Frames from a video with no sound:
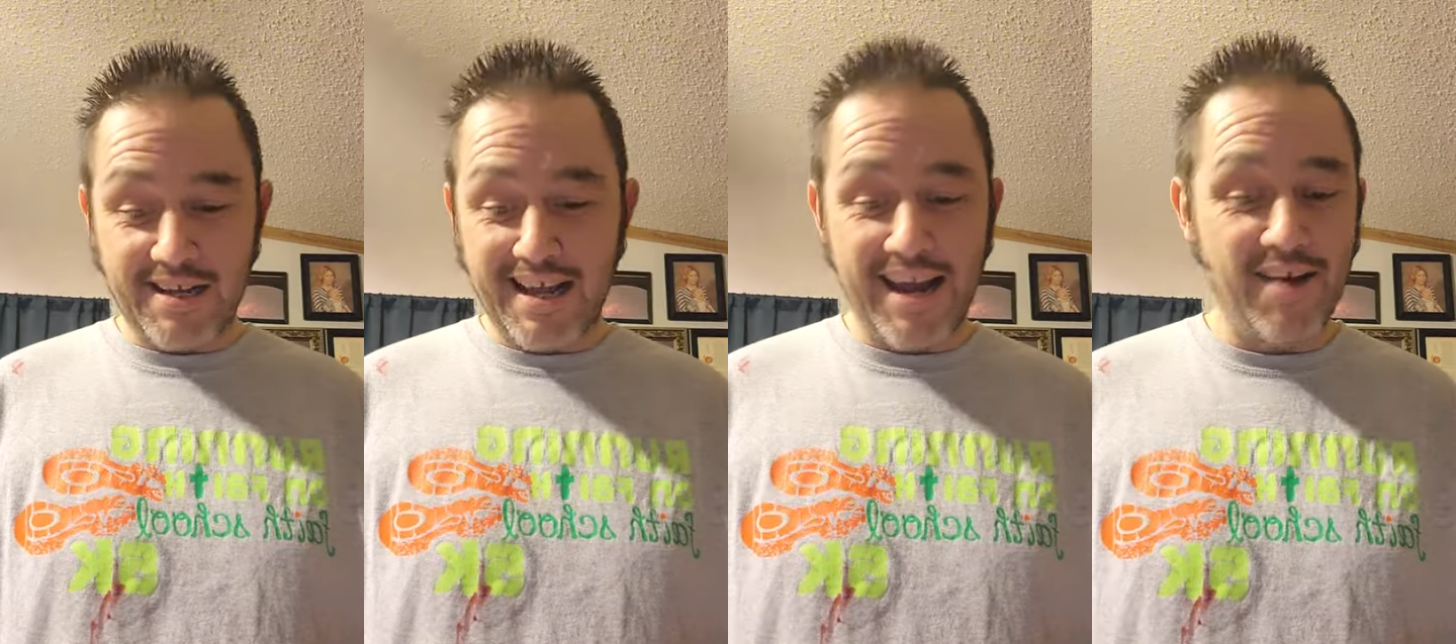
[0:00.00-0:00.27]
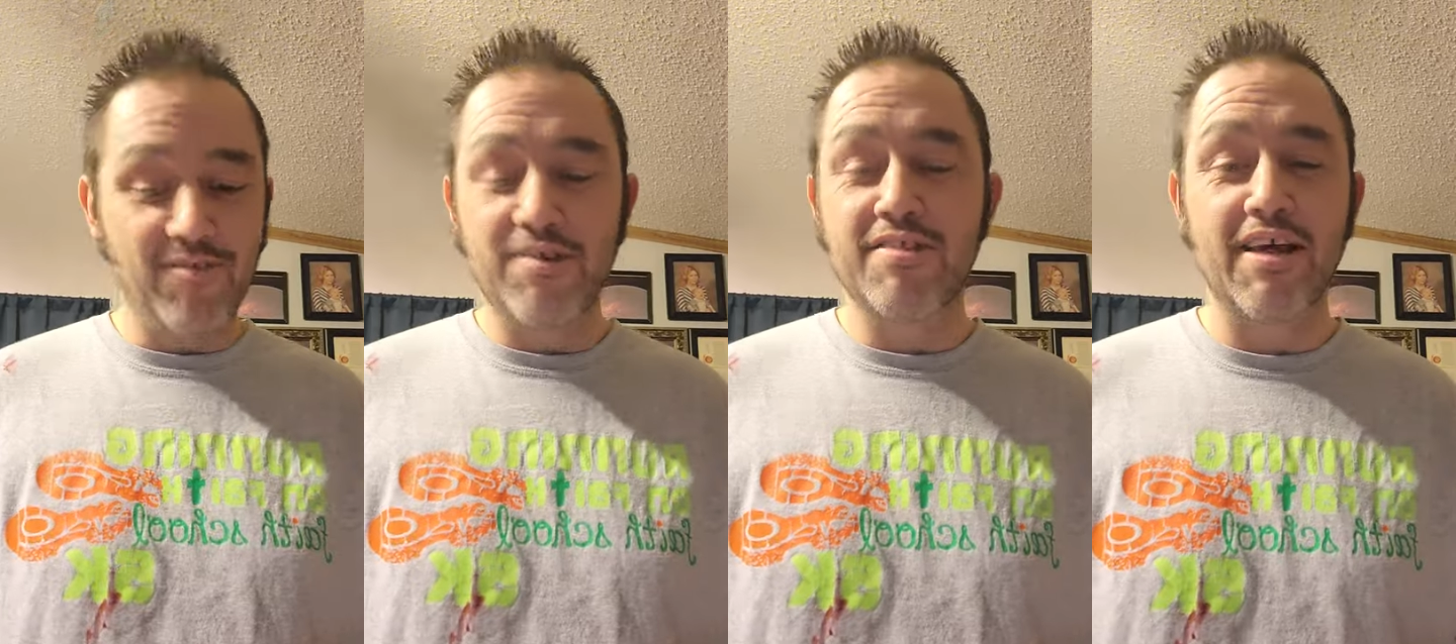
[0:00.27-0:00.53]

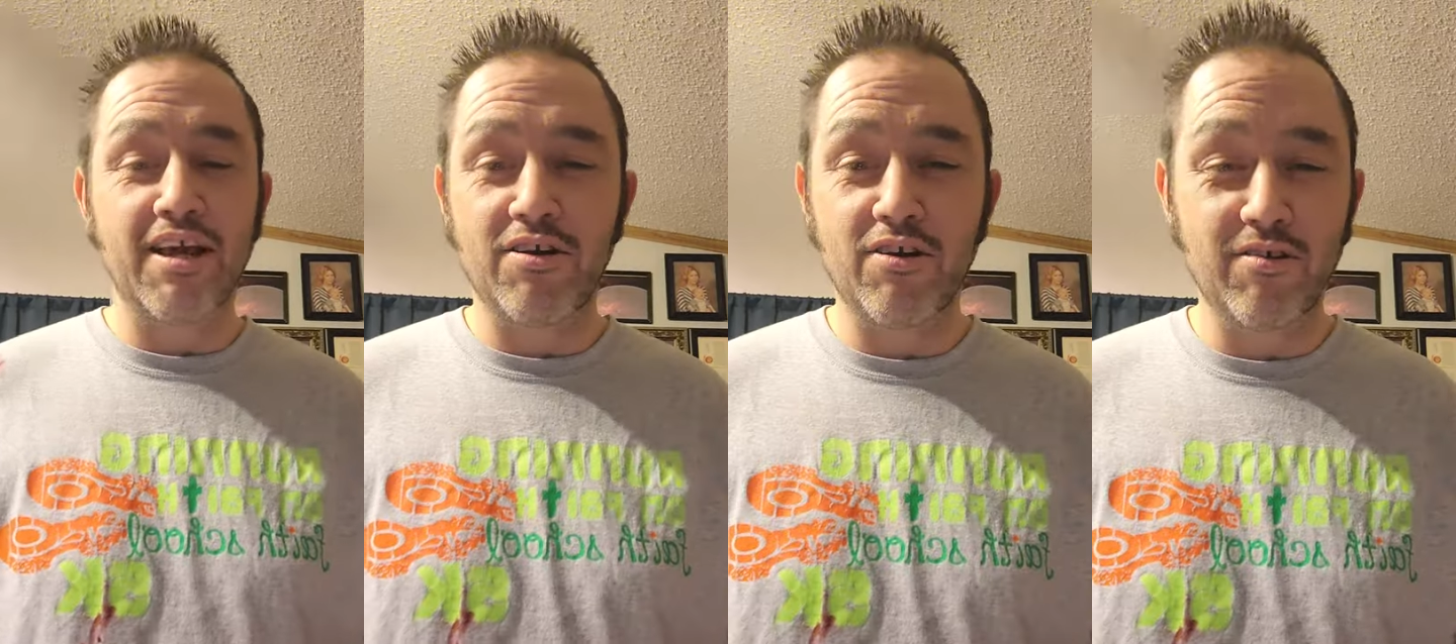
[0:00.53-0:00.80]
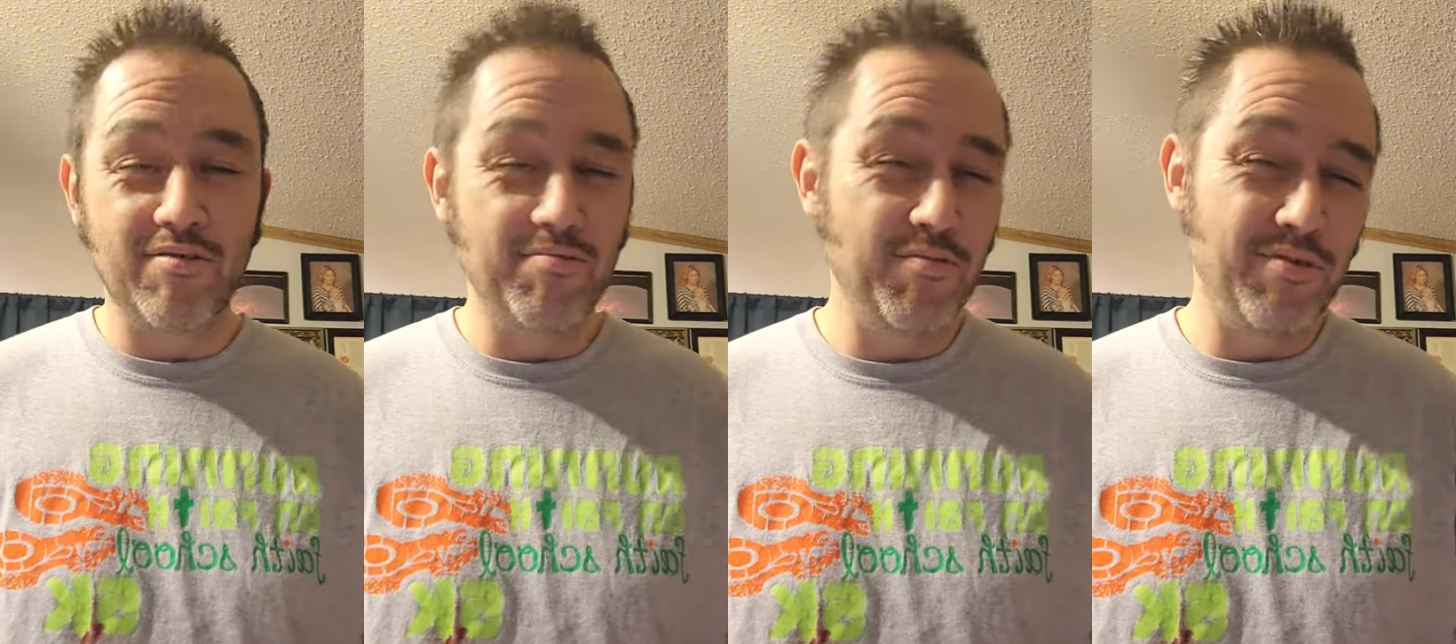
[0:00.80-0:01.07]
everything
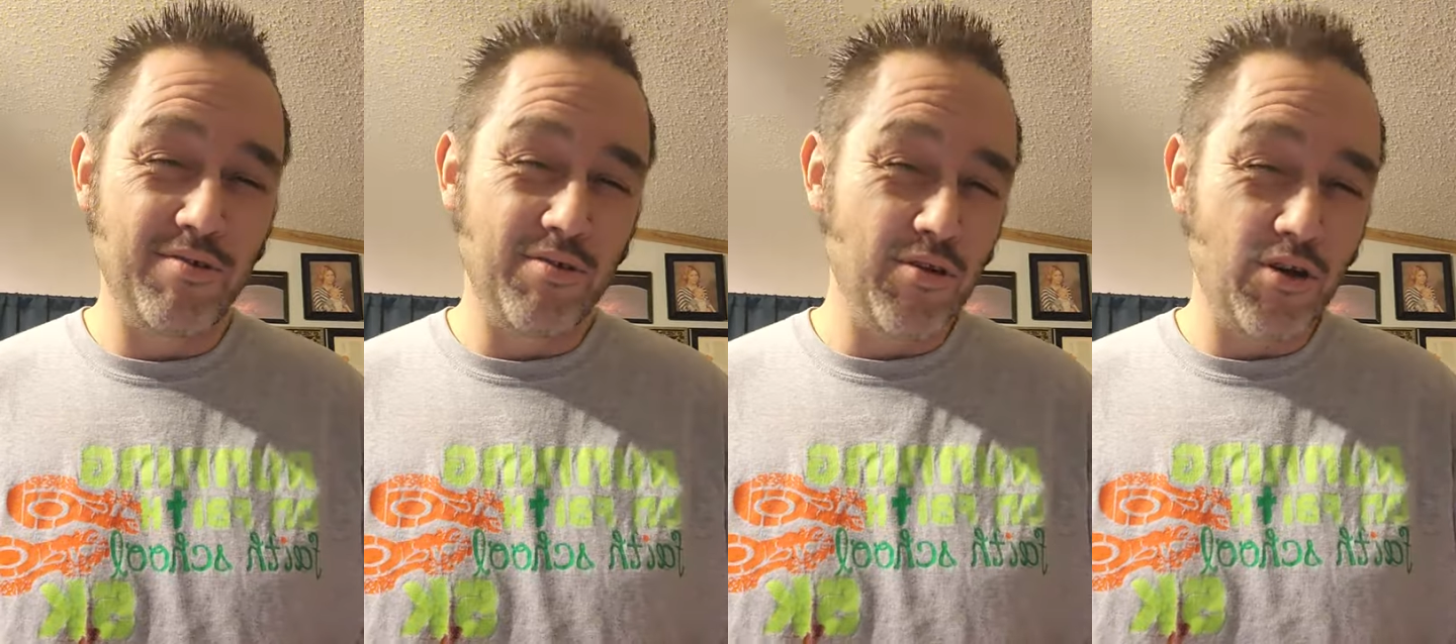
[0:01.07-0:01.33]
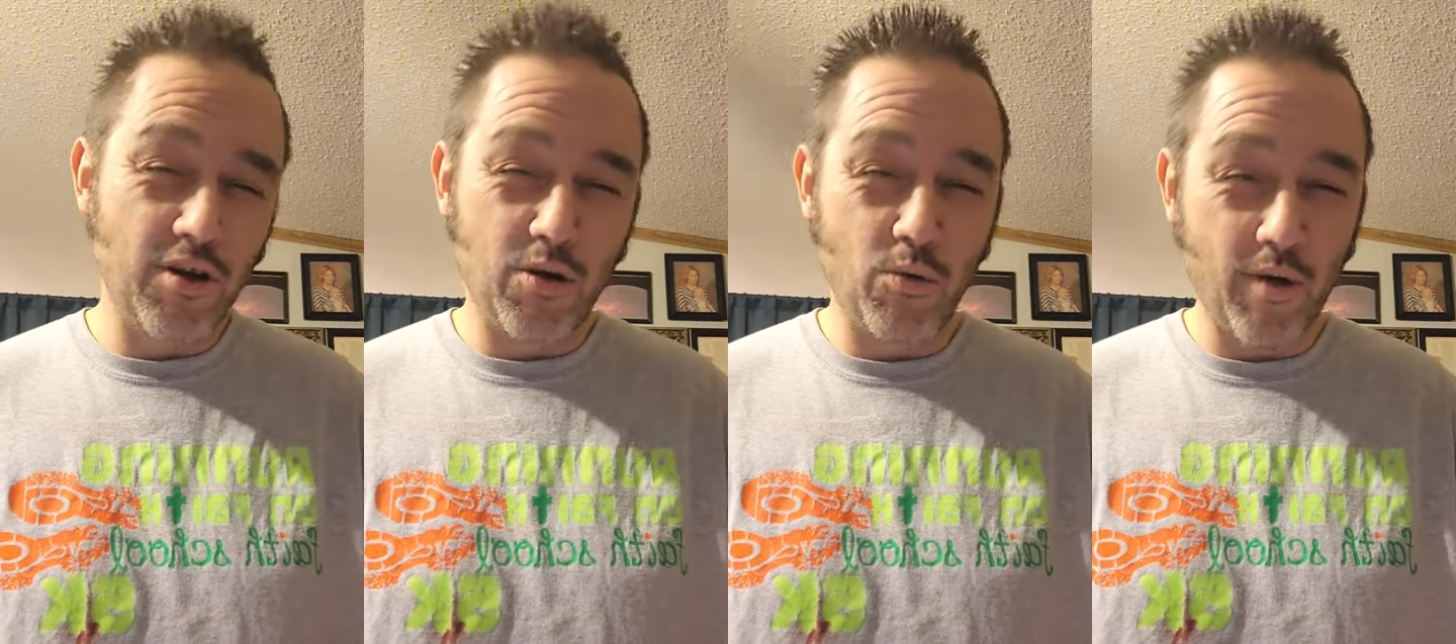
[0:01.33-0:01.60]

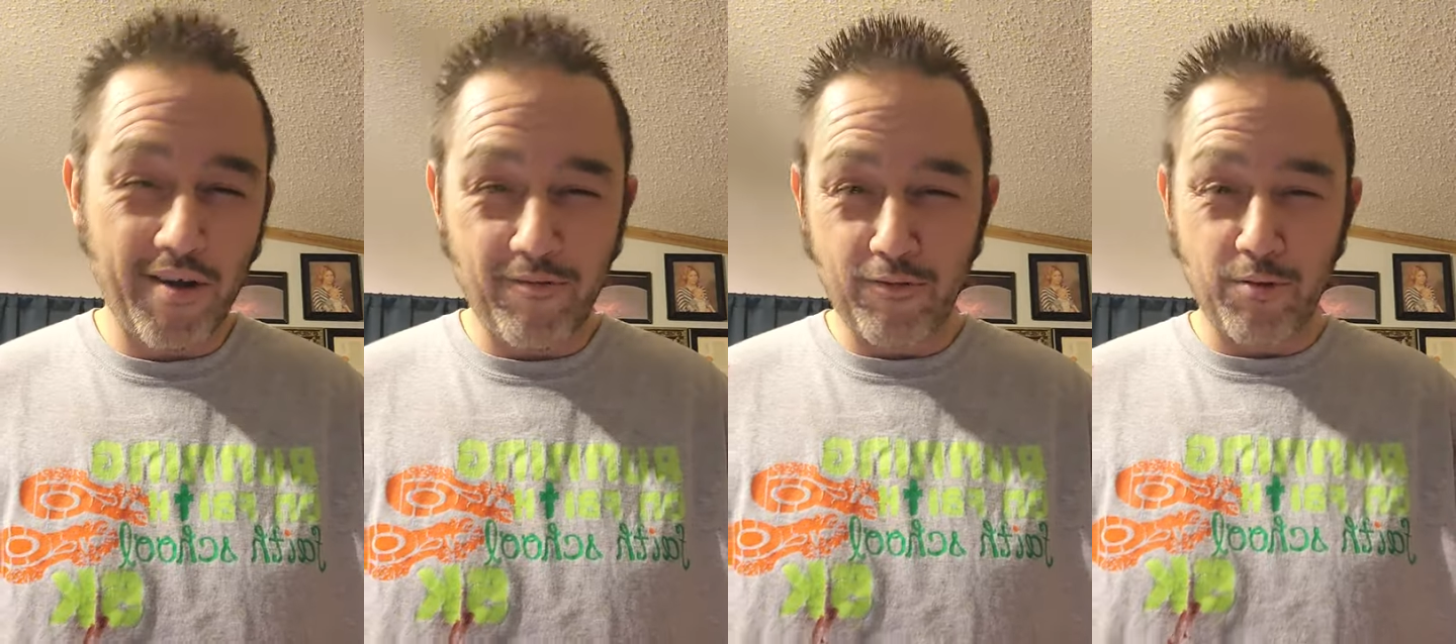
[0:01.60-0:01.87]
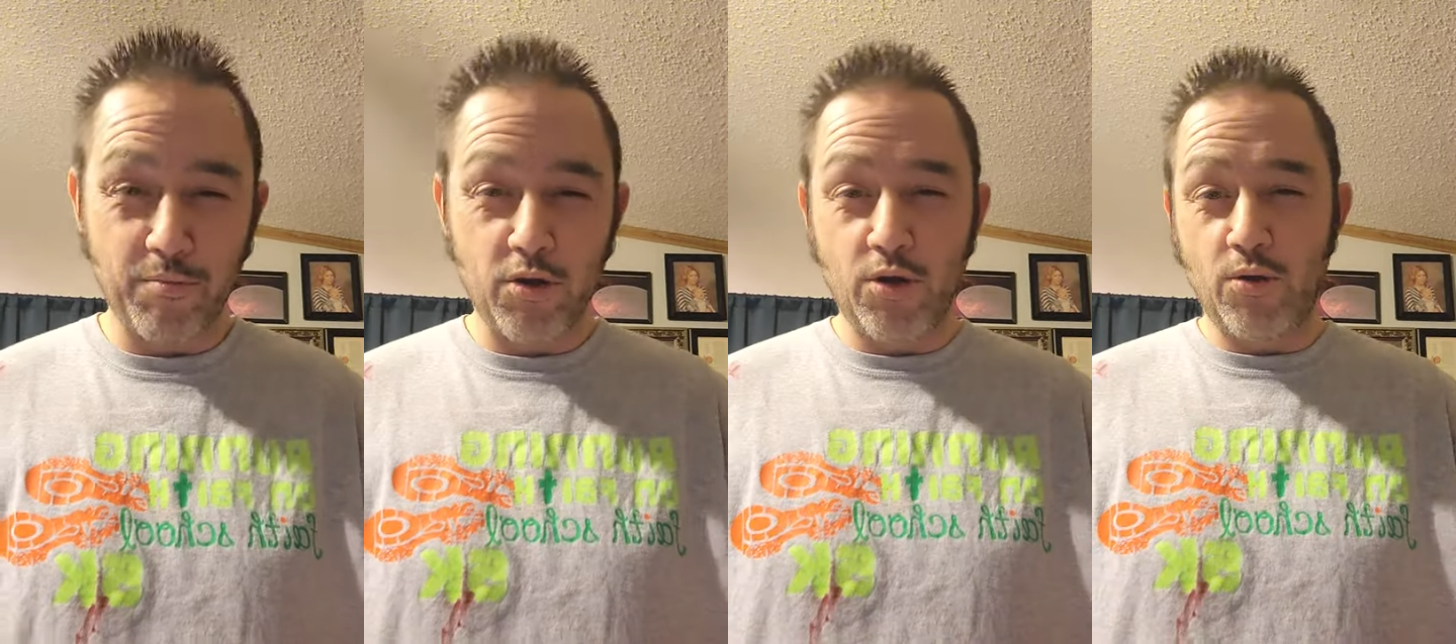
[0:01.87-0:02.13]
good away
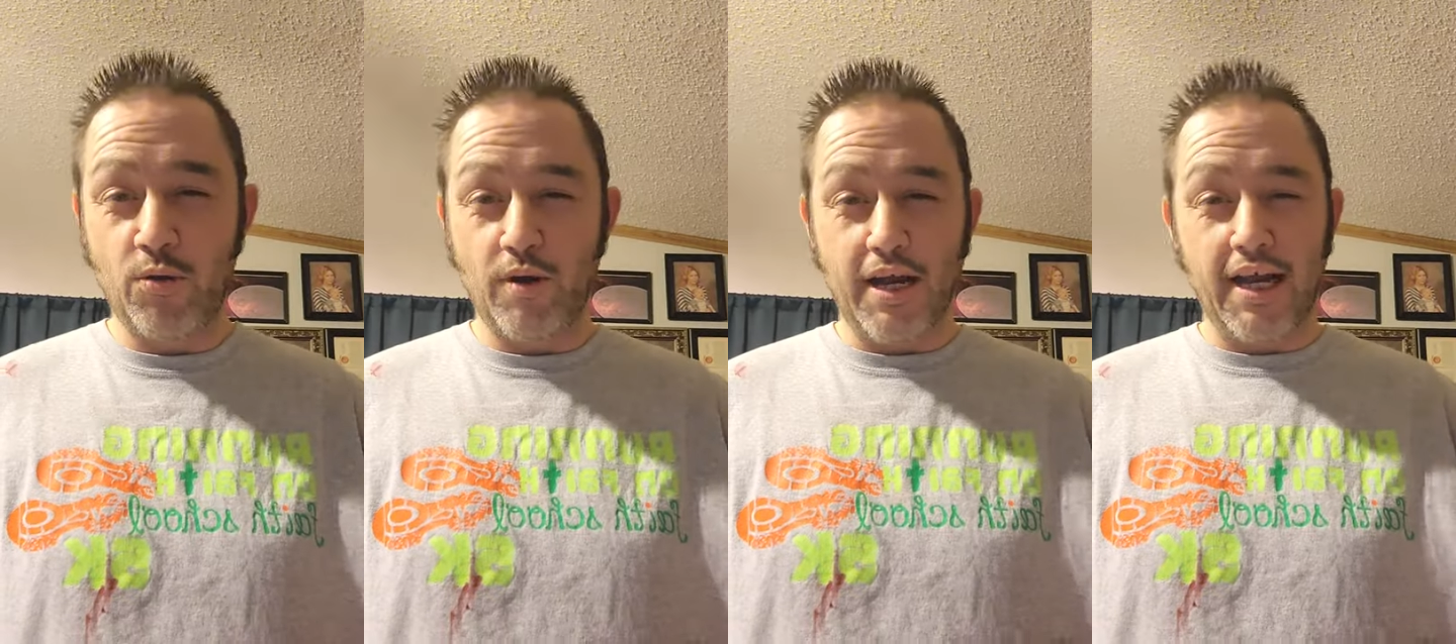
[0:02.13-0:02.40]
from you